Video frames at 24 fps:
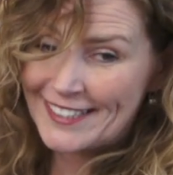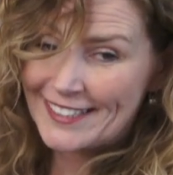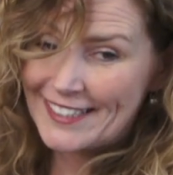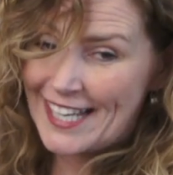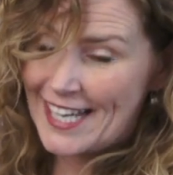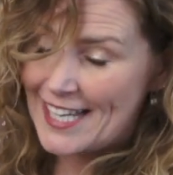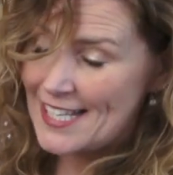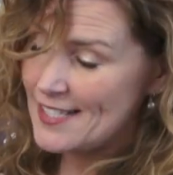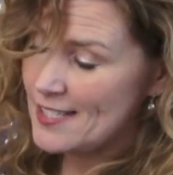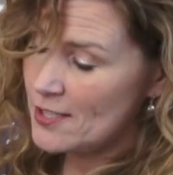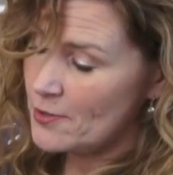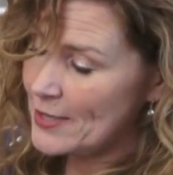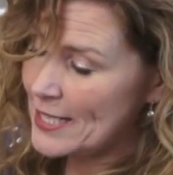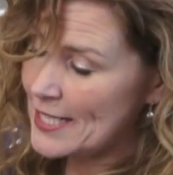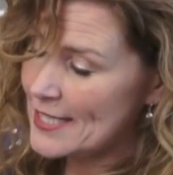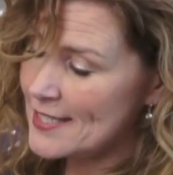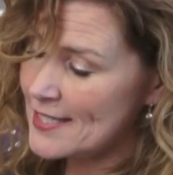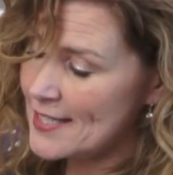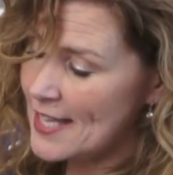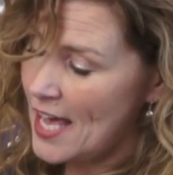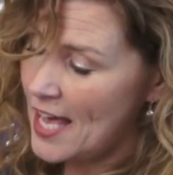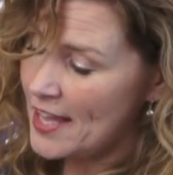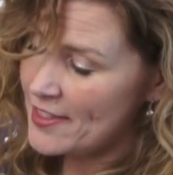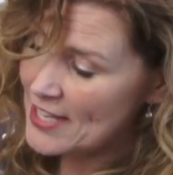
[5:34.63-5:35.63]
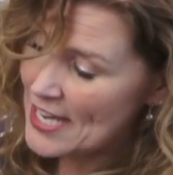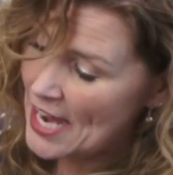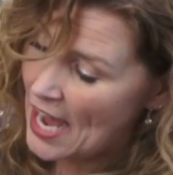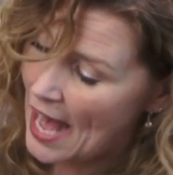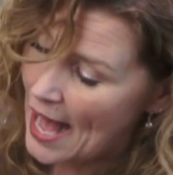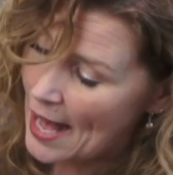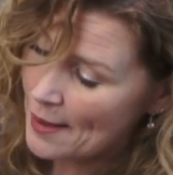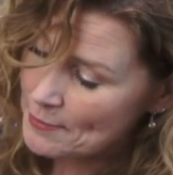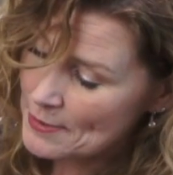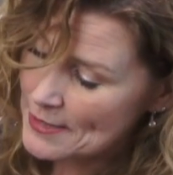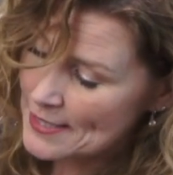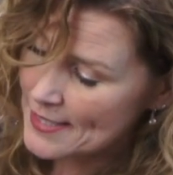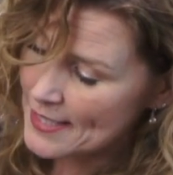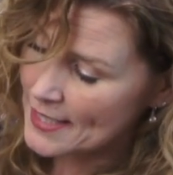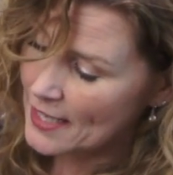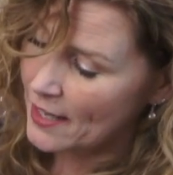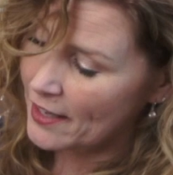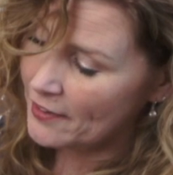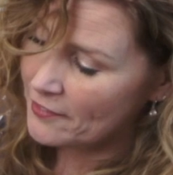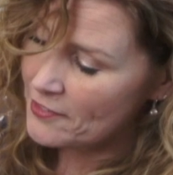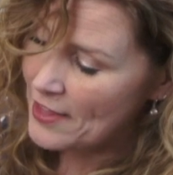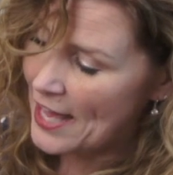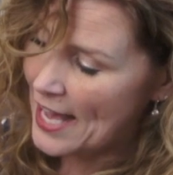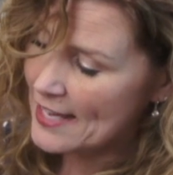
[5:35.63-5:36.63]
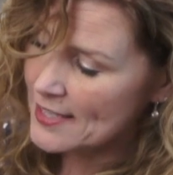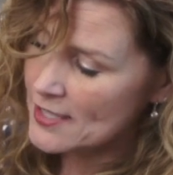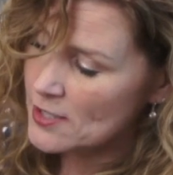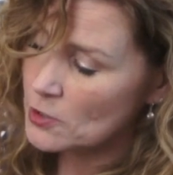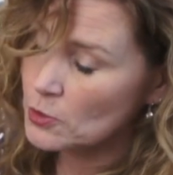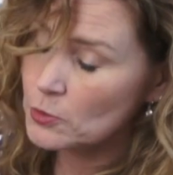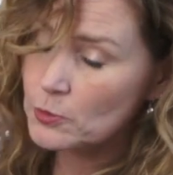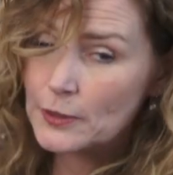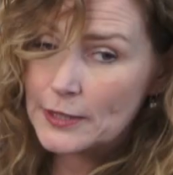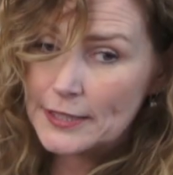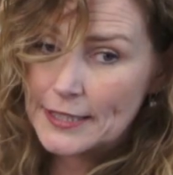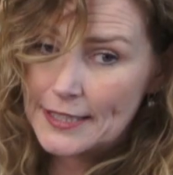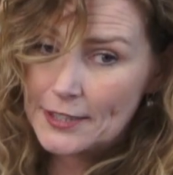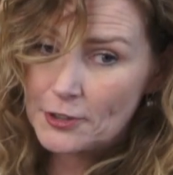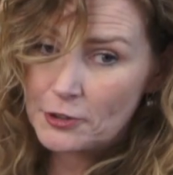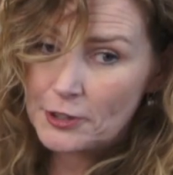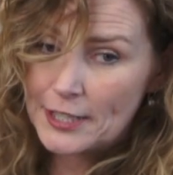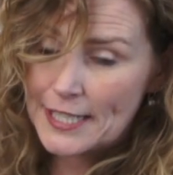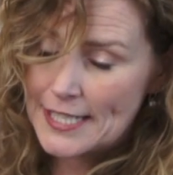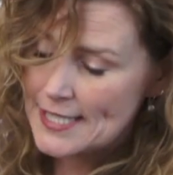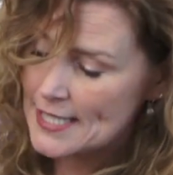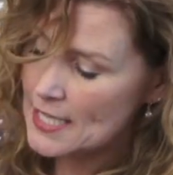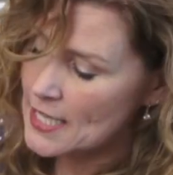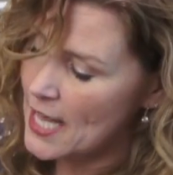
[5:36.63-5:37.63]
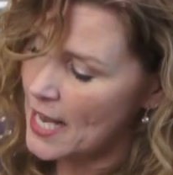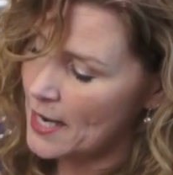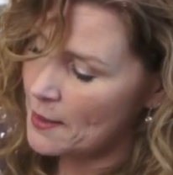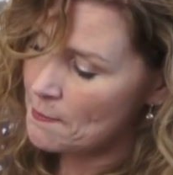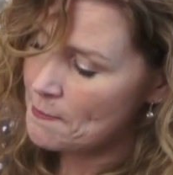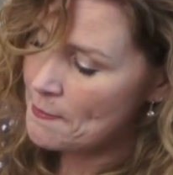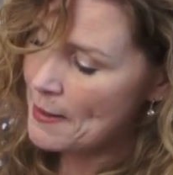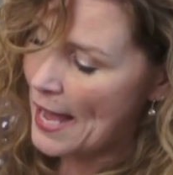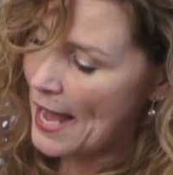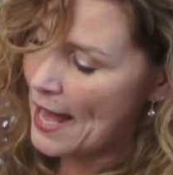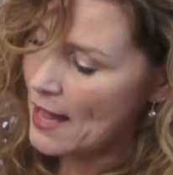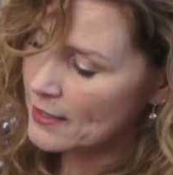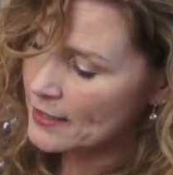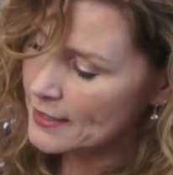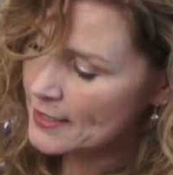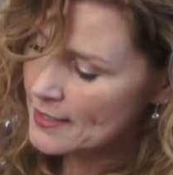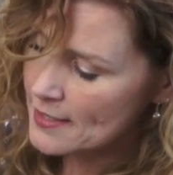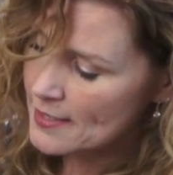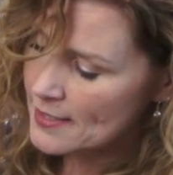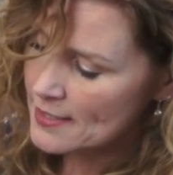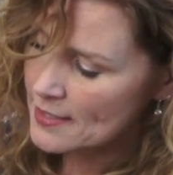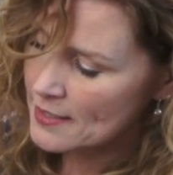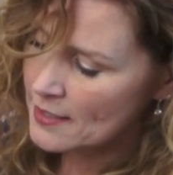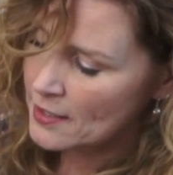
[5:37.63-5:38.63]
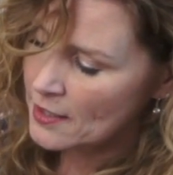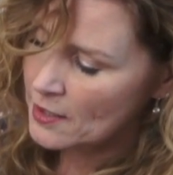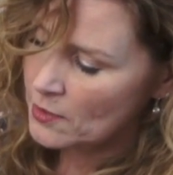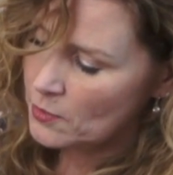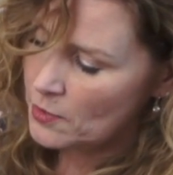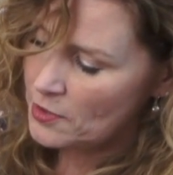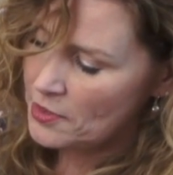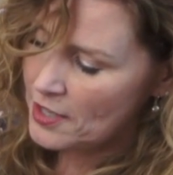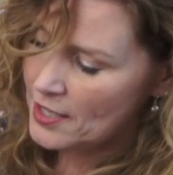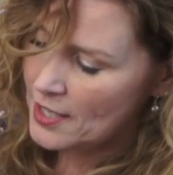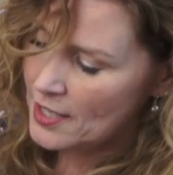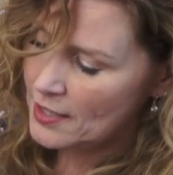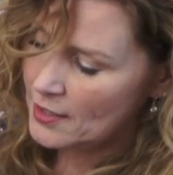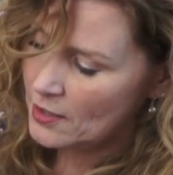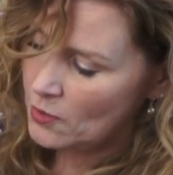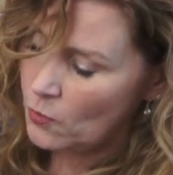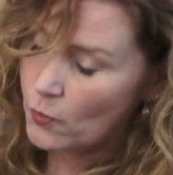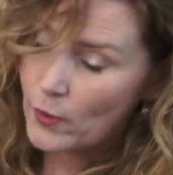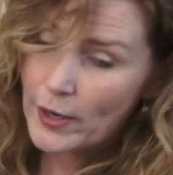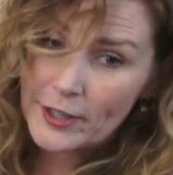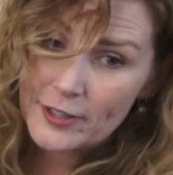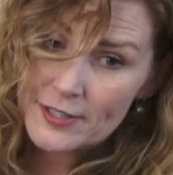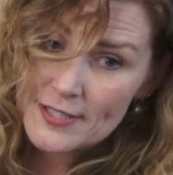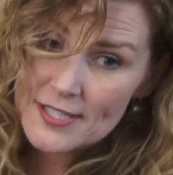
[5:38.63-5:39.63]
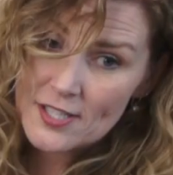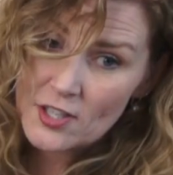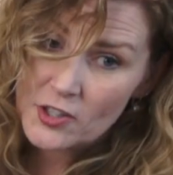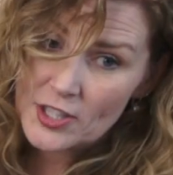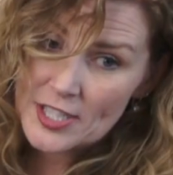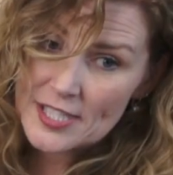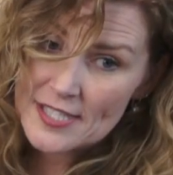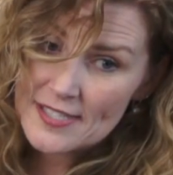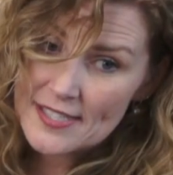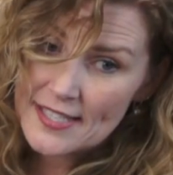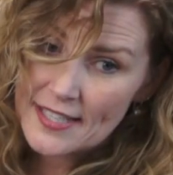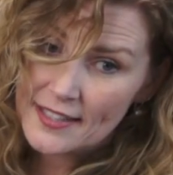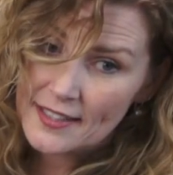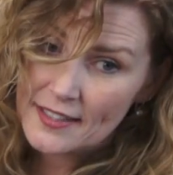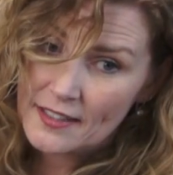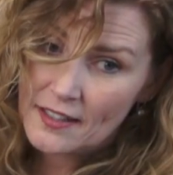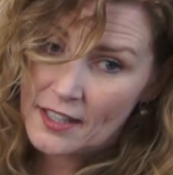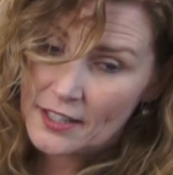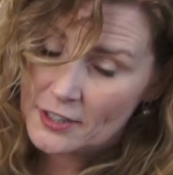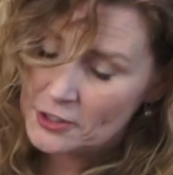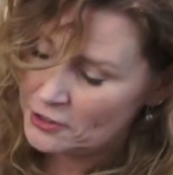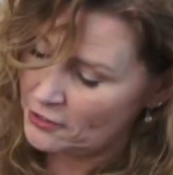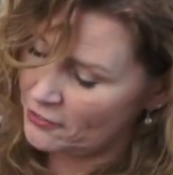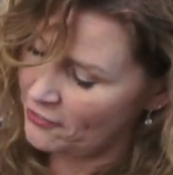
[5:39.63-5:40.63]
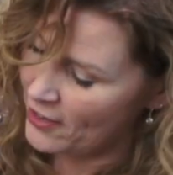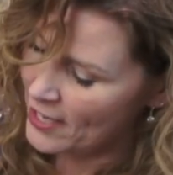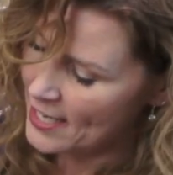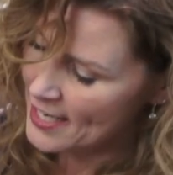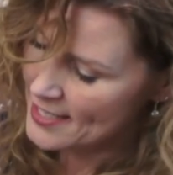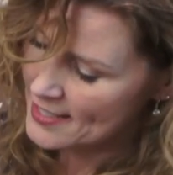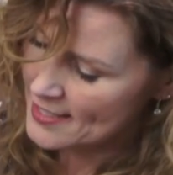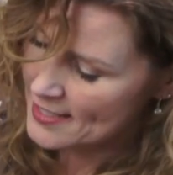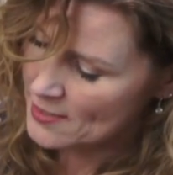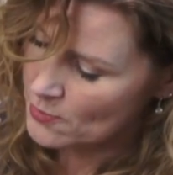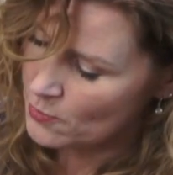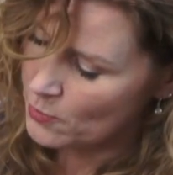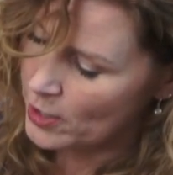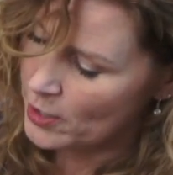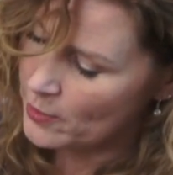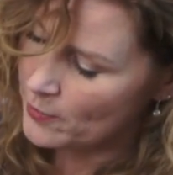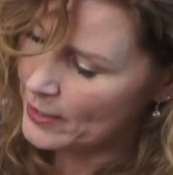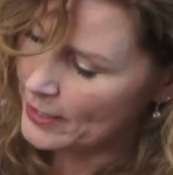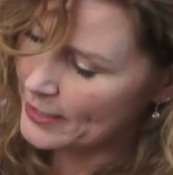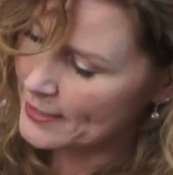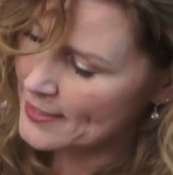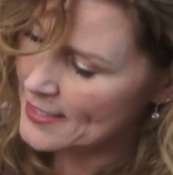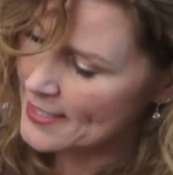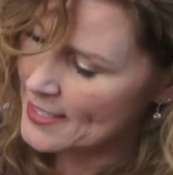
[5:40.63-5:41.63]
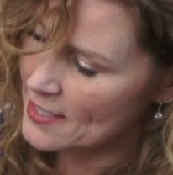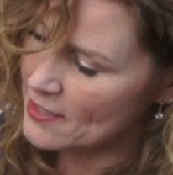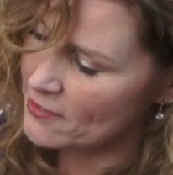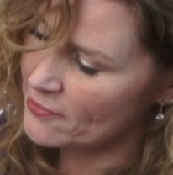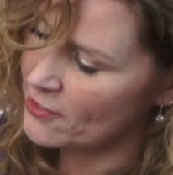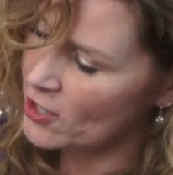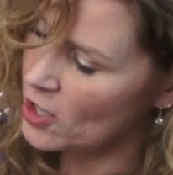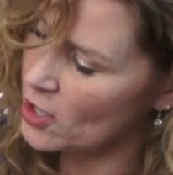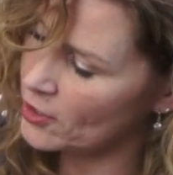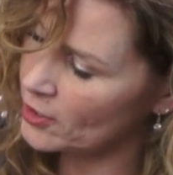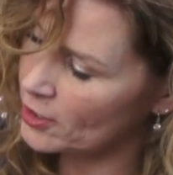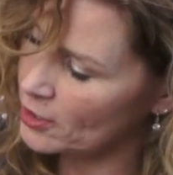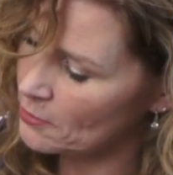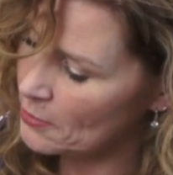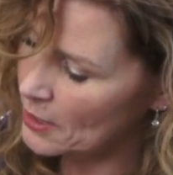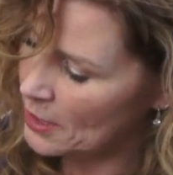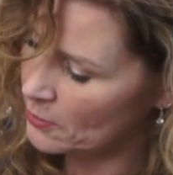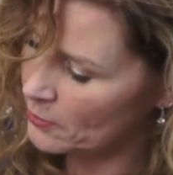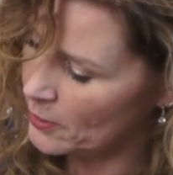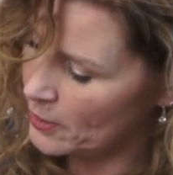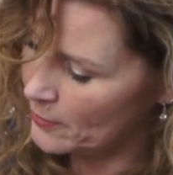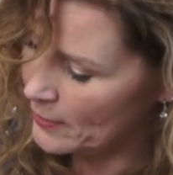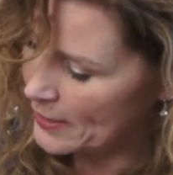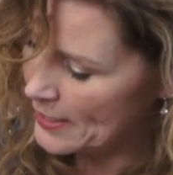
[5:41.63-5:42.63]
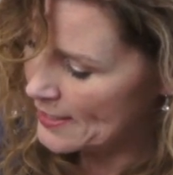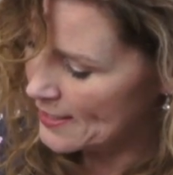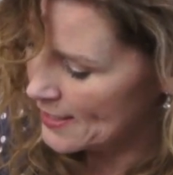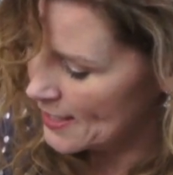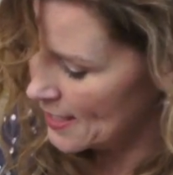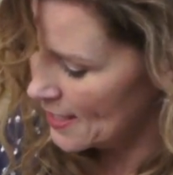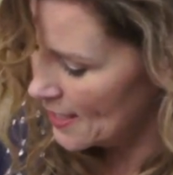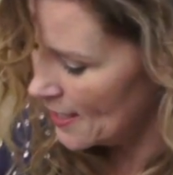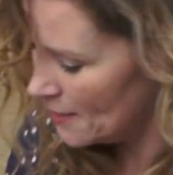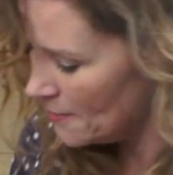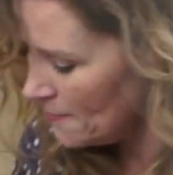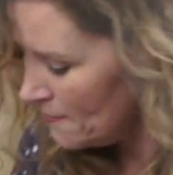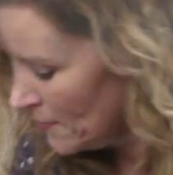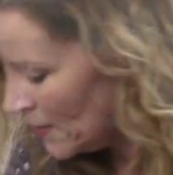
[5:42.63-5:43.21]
Okay, so it's the opposite of that. So it really creates a lot of balance within where it's going to sit on her face, where we're going to see the volume, and where we're going to see